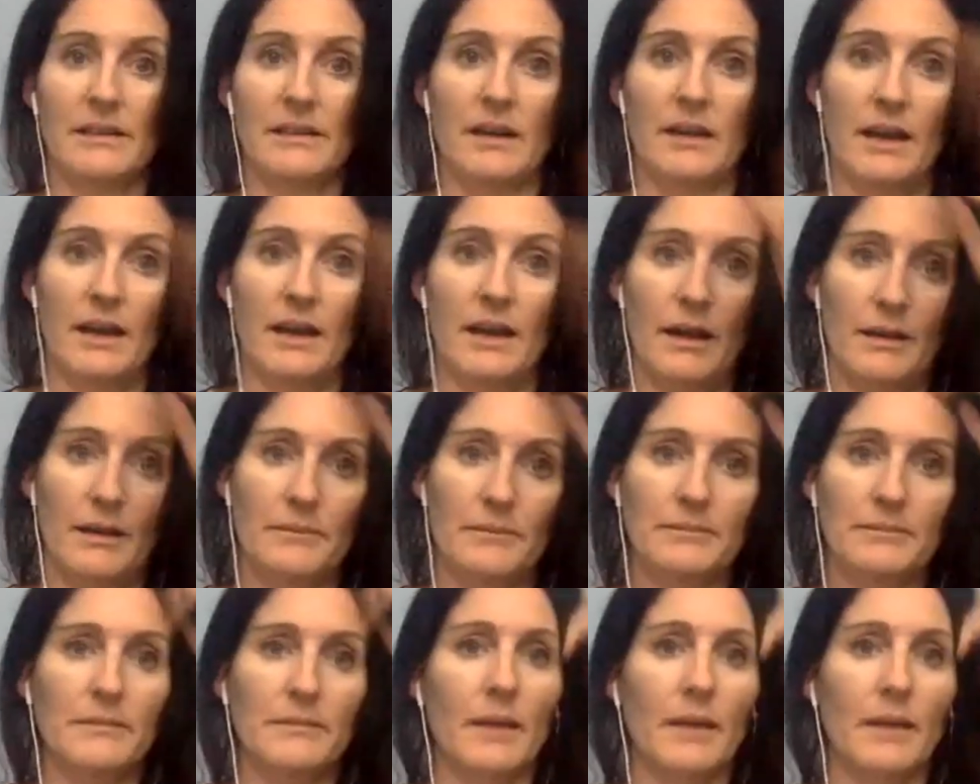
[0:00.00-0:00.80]

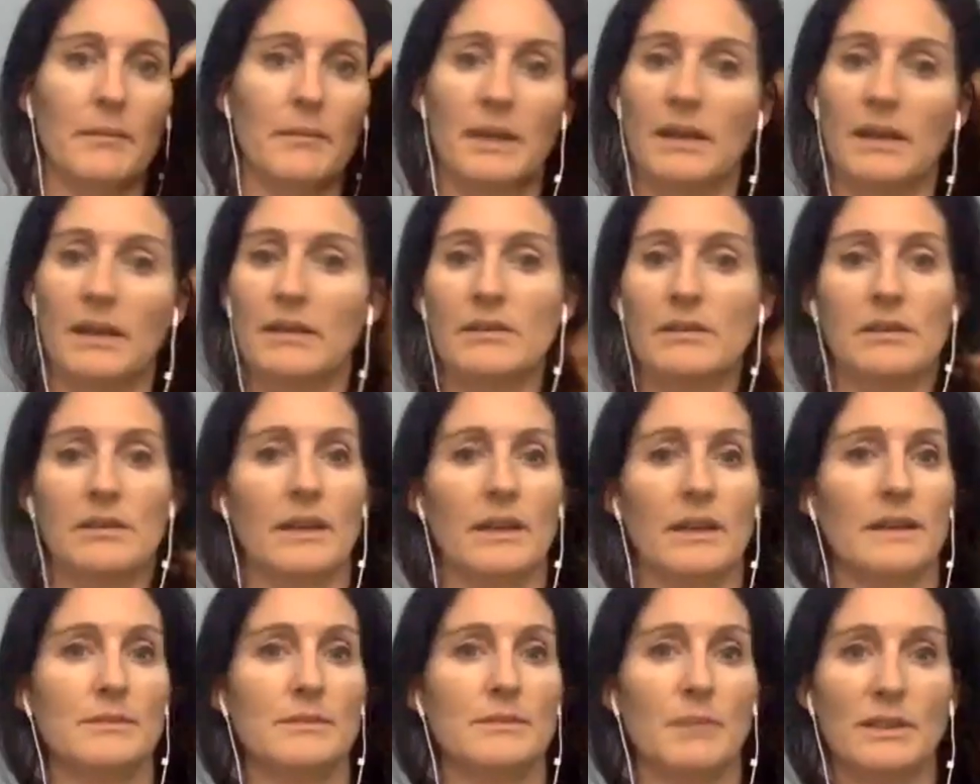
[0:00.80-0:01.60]
Um, I mean,
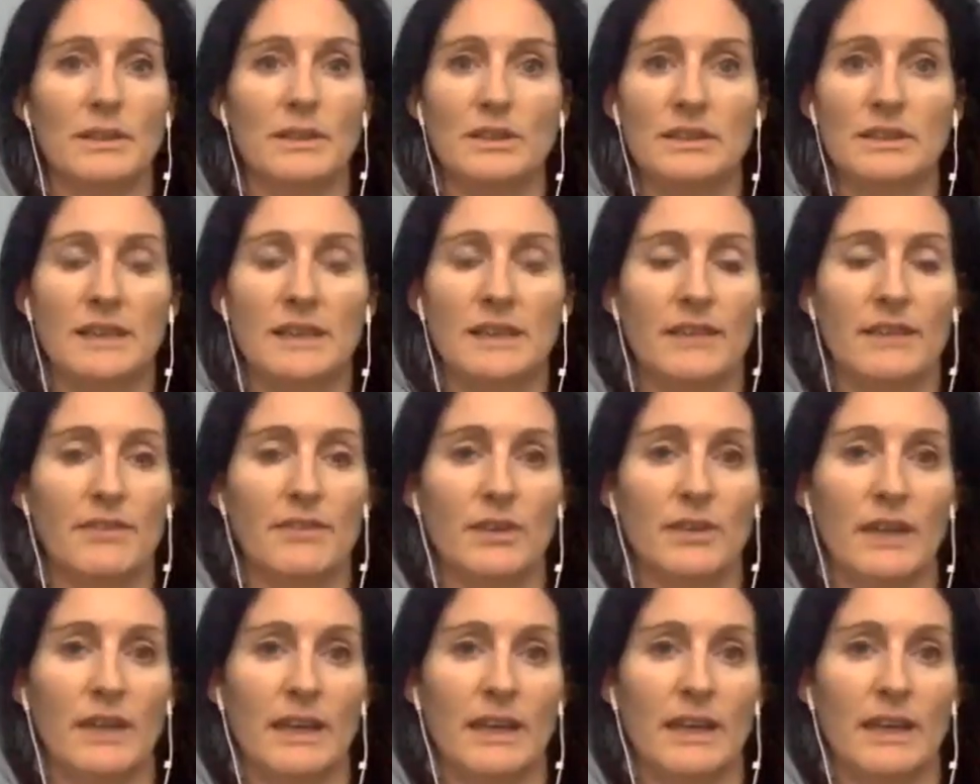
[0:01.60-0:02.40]
as much as if you
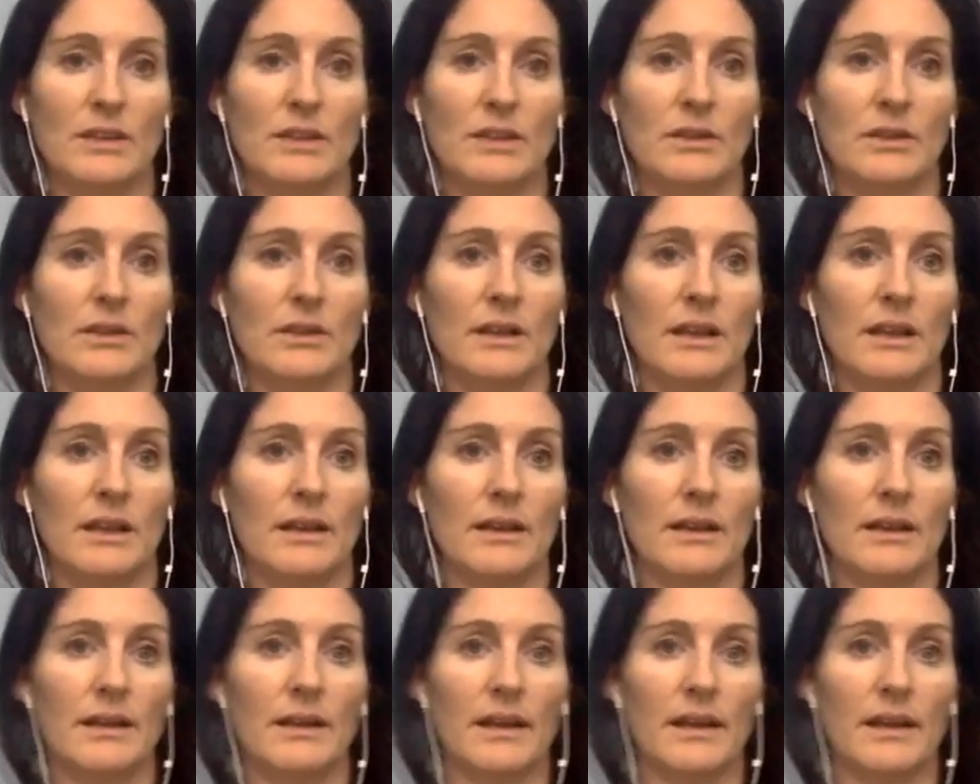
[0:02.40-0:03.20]
can't do
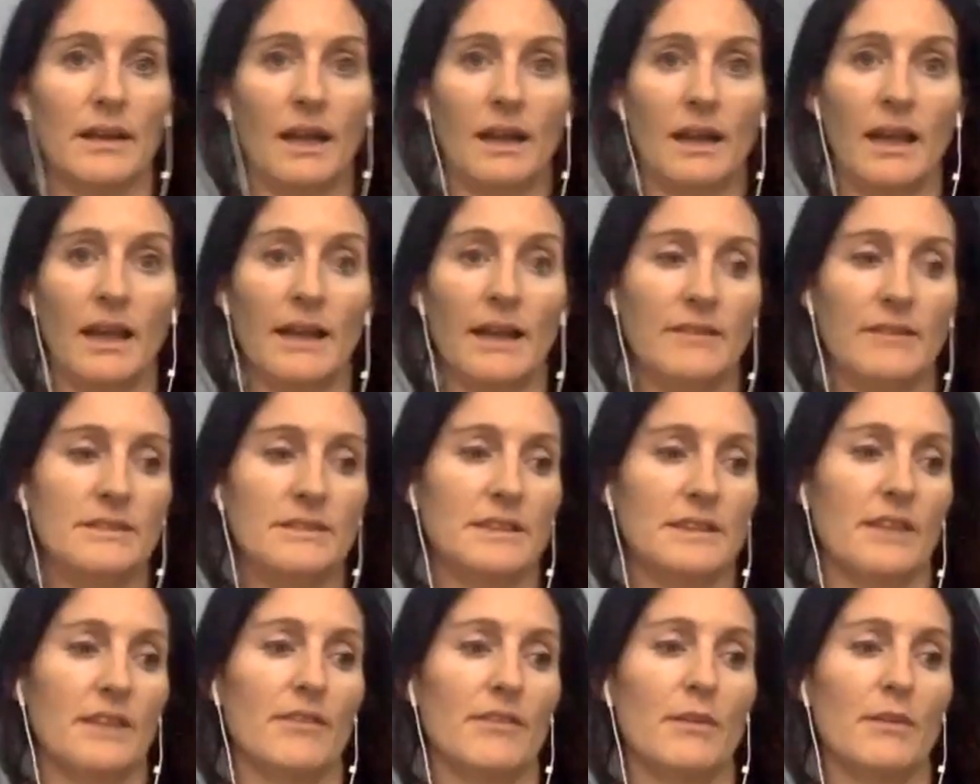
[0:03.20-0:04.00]
like a lot of
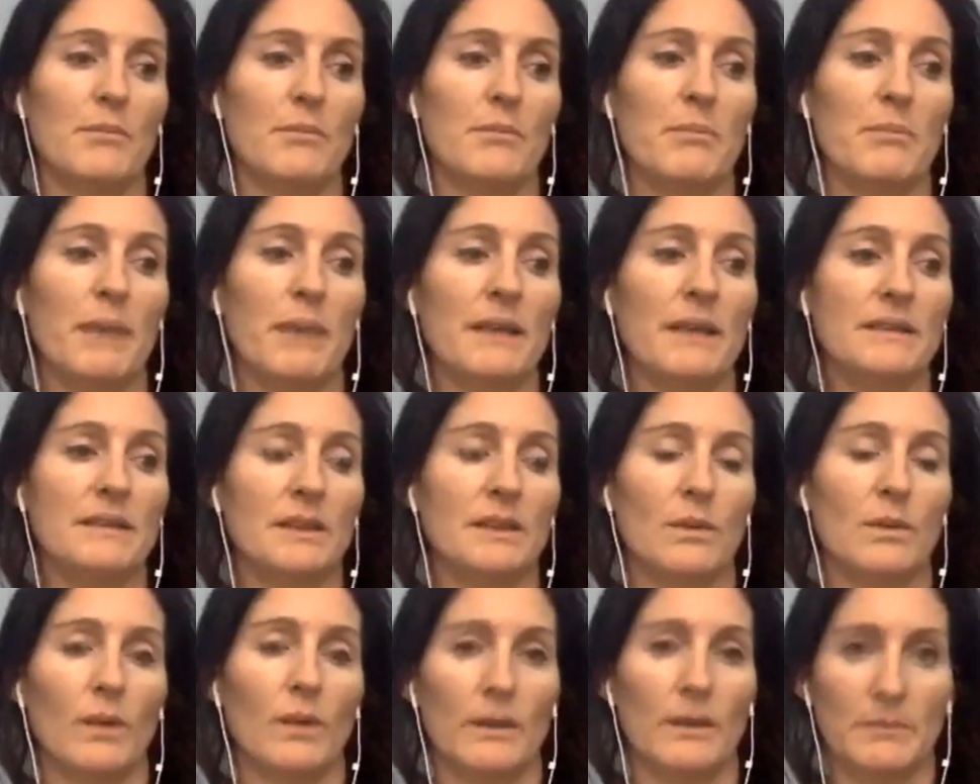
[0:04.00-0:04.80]
stuff, a
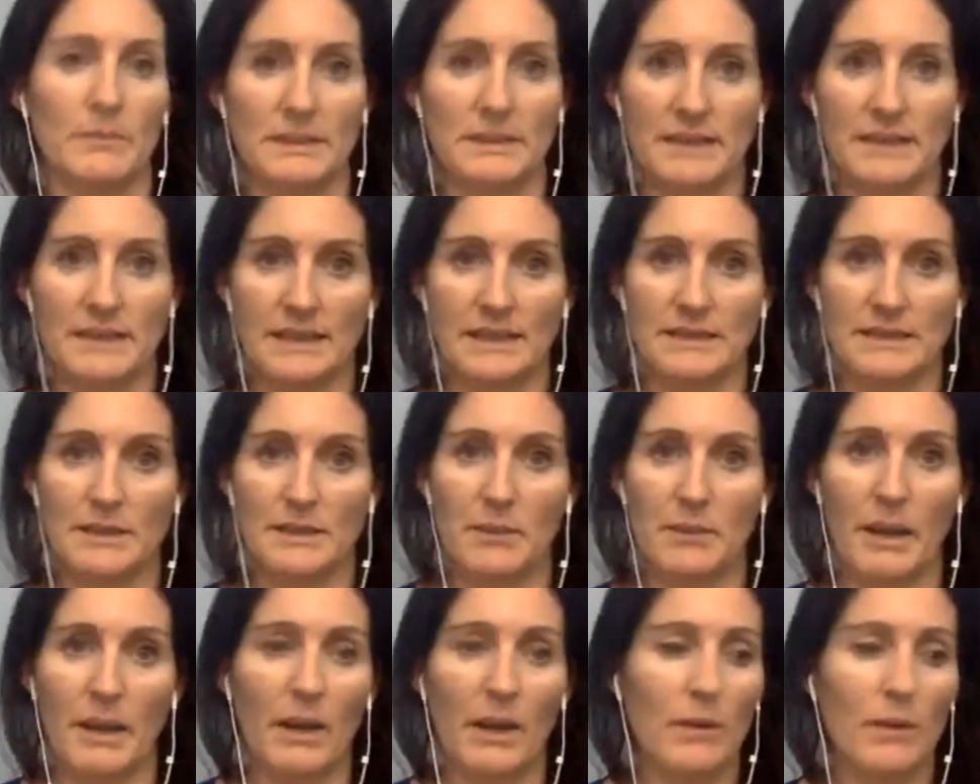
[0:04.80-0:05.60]
basic one besides the
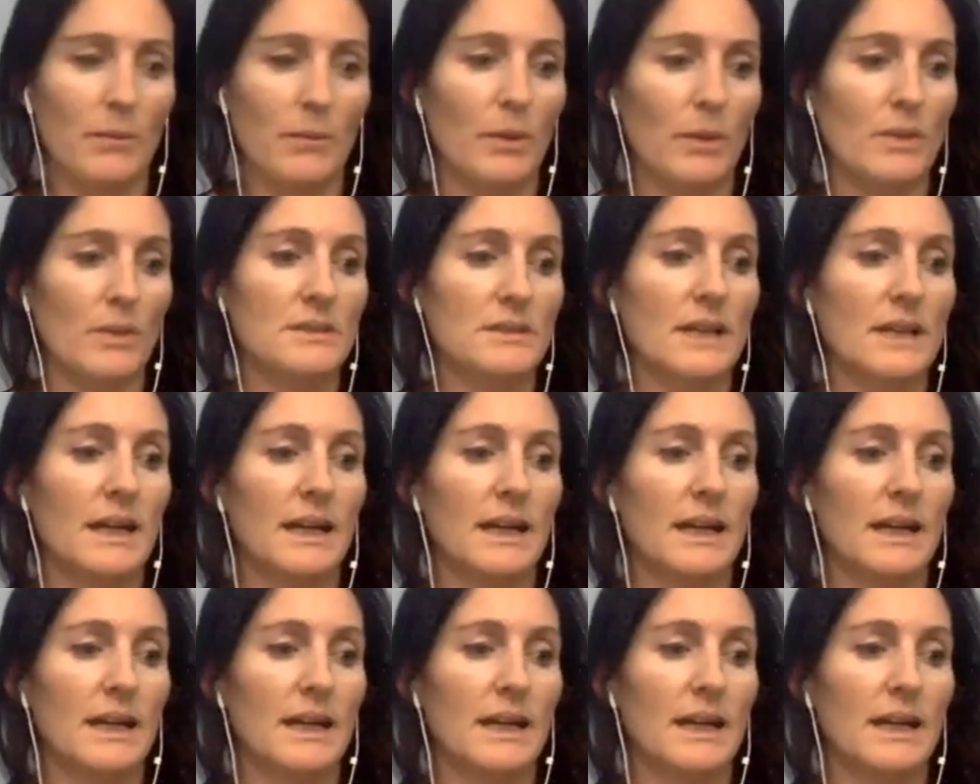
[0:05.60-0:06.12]
power pose,